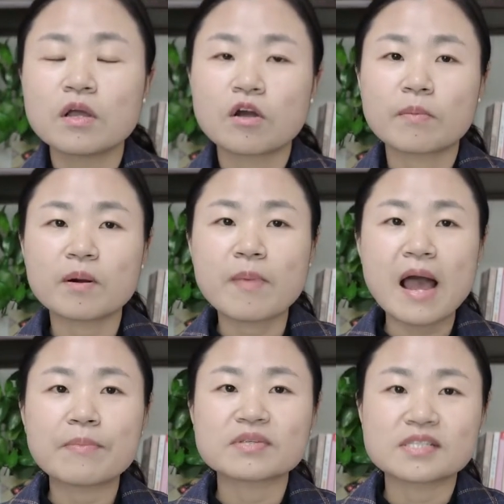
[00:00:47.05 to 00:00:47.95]
copper
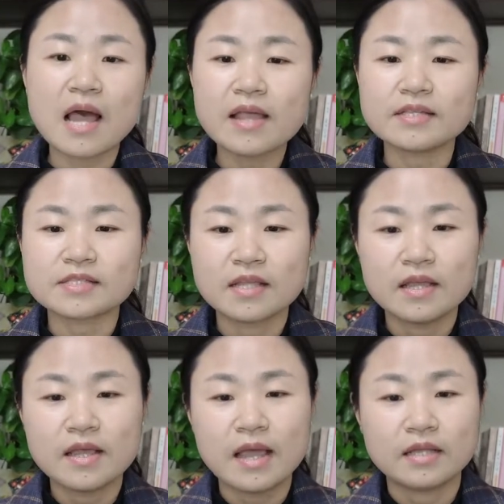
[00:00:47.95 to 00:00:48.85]
pipe size
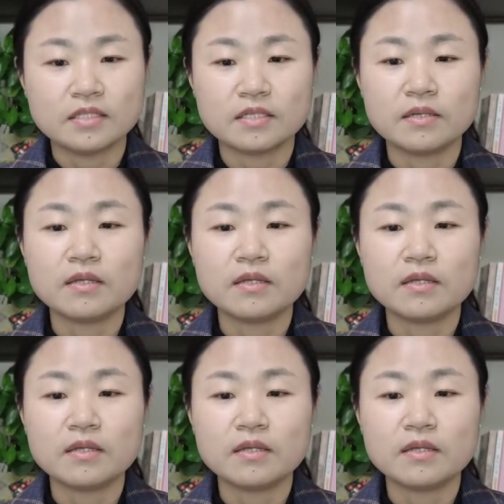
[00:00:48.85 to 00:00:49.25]
and